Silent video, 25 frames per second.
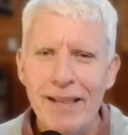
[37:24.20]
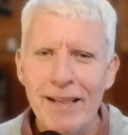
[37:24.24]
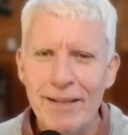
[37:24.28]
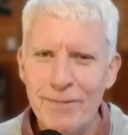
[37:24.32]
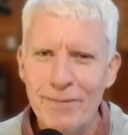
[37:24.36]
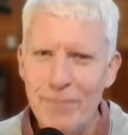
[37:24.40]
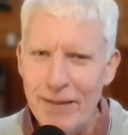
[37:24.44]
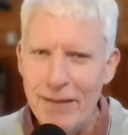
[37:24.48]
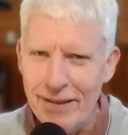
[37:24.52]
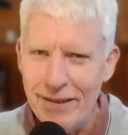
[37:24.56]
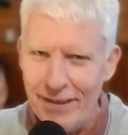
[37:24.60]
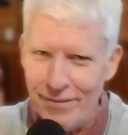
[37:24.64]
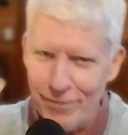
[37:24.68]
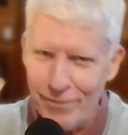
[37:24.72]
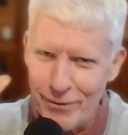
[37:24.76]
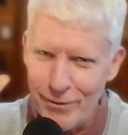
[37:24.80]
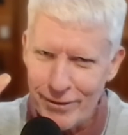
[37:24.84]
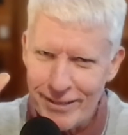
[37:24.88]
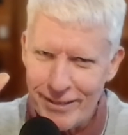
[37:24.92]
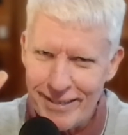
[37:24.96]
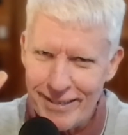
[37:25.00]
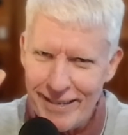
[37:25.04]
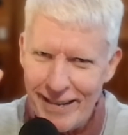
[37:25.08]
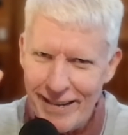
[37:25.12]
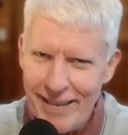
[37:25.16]
me for
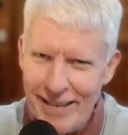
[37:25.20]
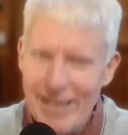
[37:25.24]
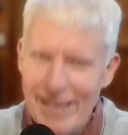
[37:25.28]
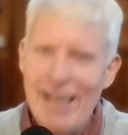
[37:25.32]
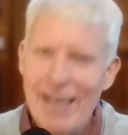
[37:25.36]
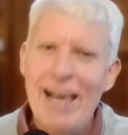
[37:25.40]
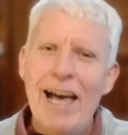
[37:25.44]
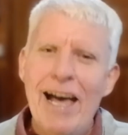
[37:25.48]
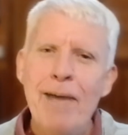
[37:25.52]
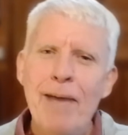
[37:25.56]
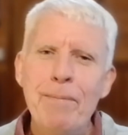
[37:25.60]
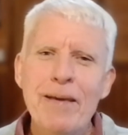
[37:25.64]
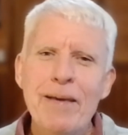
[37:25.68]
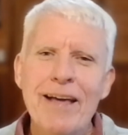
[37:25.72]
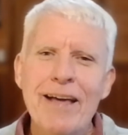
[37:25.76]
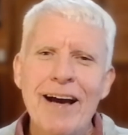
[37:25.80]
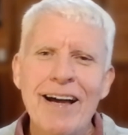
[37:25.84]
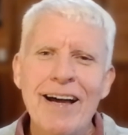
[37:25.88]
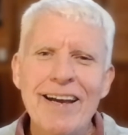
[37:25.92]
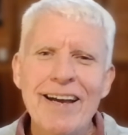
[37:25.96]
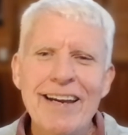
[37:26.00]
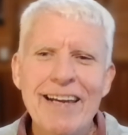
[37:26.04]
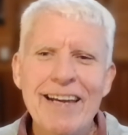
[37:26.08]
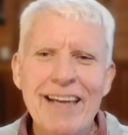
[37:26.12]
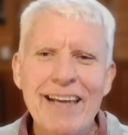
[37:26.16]
today. Happy
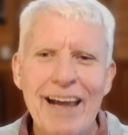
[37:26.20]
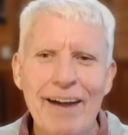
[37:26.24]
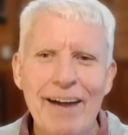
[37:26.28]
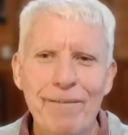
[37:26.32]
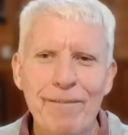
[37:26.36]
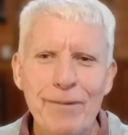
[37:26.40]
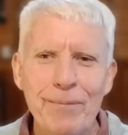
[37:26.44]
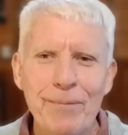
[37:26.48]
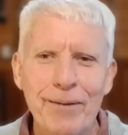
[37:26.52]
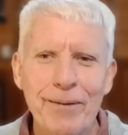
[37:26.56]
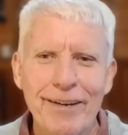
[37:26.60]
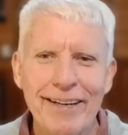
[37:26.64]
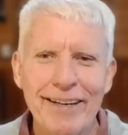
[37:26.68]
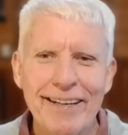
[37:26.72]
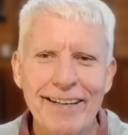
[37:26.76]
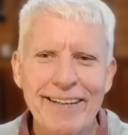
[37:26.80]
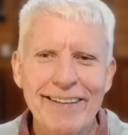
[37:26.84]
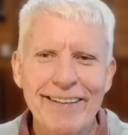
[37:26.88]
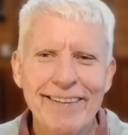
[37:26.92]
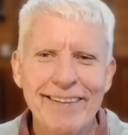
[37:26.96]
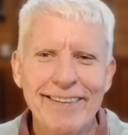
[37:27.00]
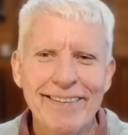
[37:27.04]
gardening, everybody.